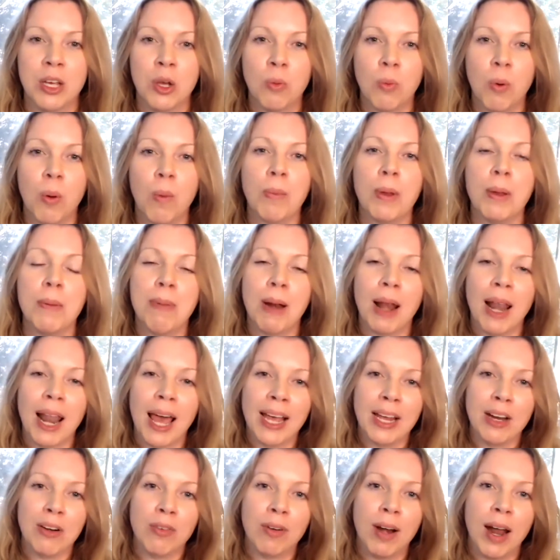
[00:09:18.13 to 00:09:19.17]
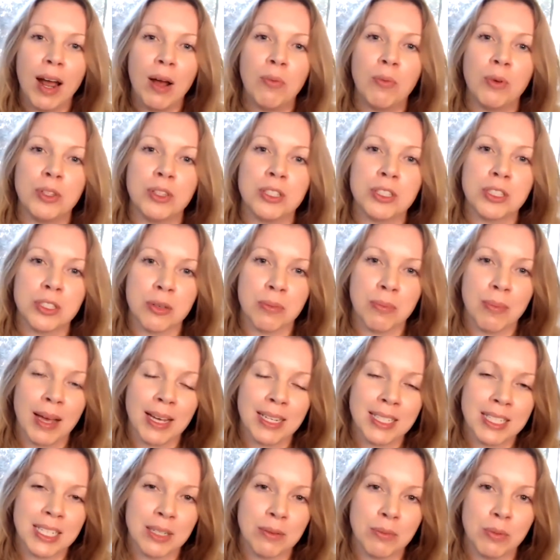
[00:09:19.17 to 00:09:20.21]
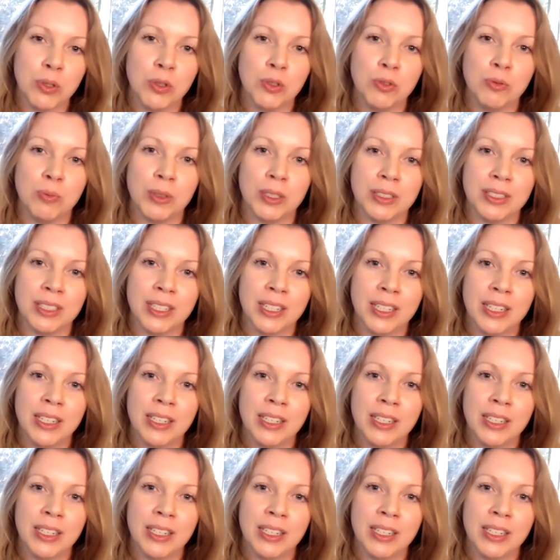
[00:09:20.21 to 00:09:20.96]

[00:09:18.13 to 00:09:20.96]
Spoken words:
When we play around with somatic movement,